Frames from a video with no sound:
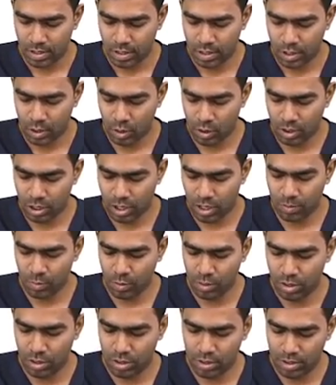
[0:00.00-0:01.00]
growth
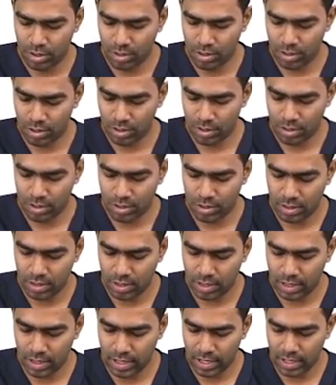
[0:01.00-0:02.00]
hormone.
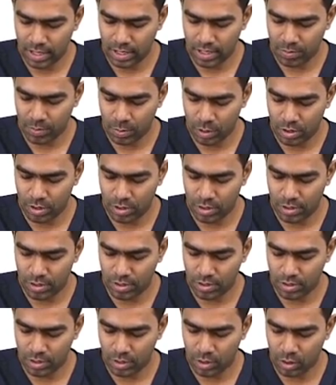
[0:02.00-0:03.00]
In response to
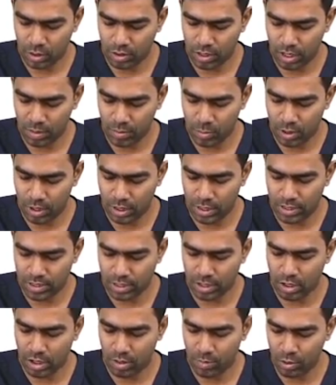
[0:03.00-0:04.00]
this growth hormone
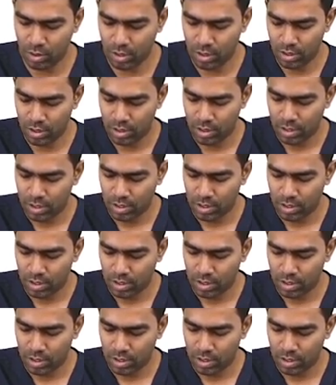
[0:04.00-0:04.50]
releasing hormone,